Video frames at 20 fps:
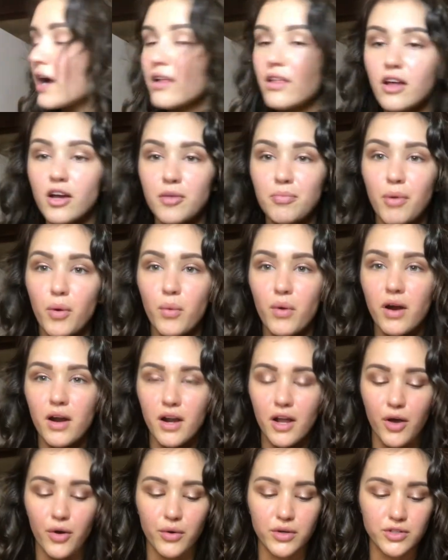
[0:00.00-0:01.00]
eye look, but we're
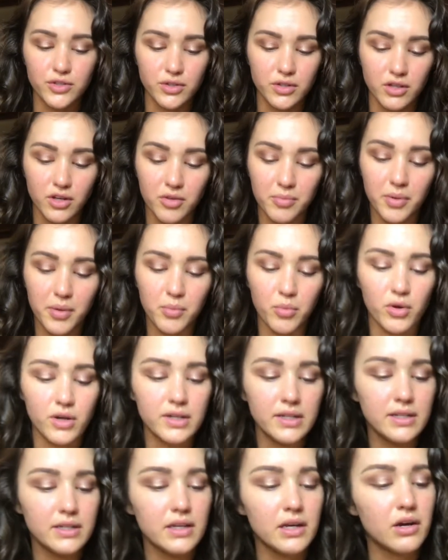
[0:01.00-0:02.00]
gonna go into a little bit more
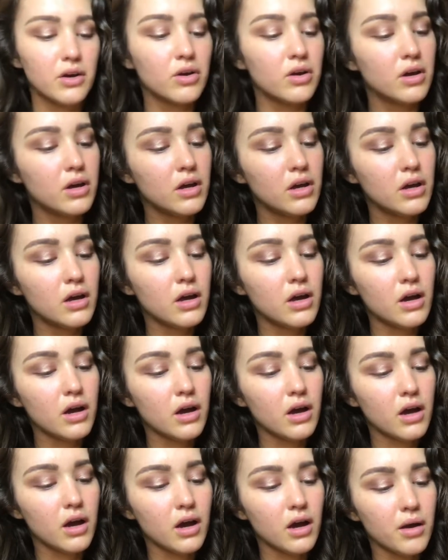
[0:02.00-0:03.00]
detail.
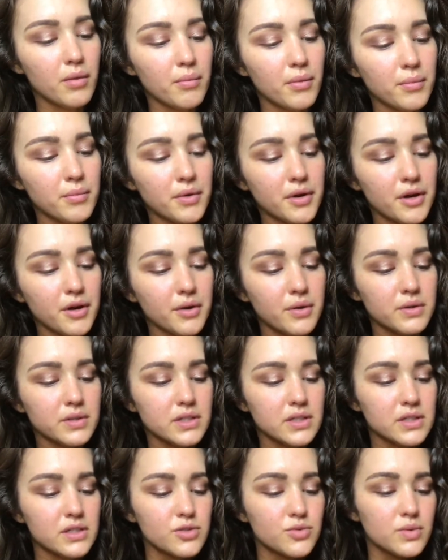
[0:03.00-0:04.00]
I'm gonna go
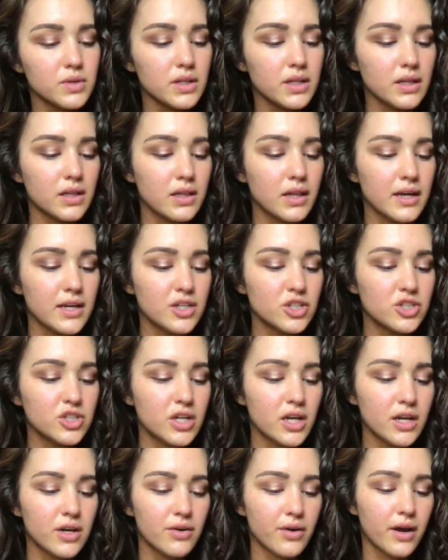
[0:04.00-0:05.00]
into this really light
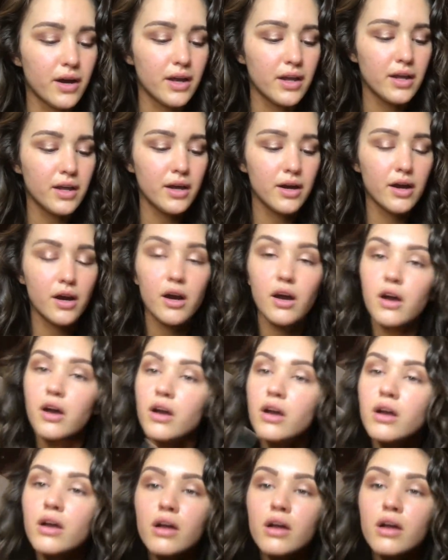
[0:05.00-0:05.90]
shade right here.